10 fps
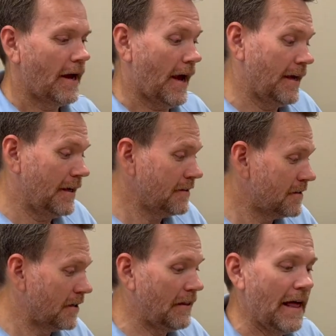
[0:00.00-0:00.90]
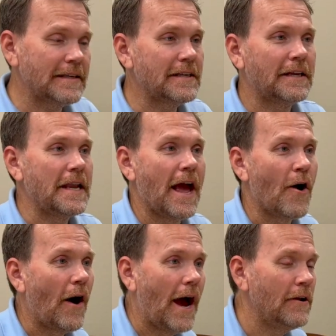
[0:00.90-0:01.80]
I guess it's a classic
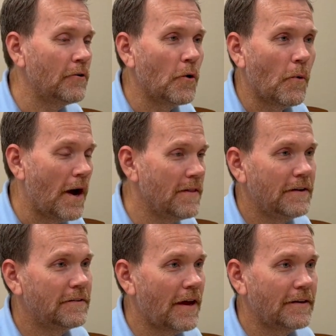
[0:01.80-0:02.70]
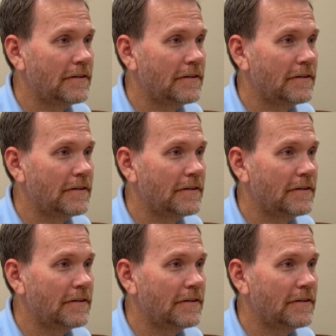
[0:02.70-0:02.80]
now. I don't know why they decided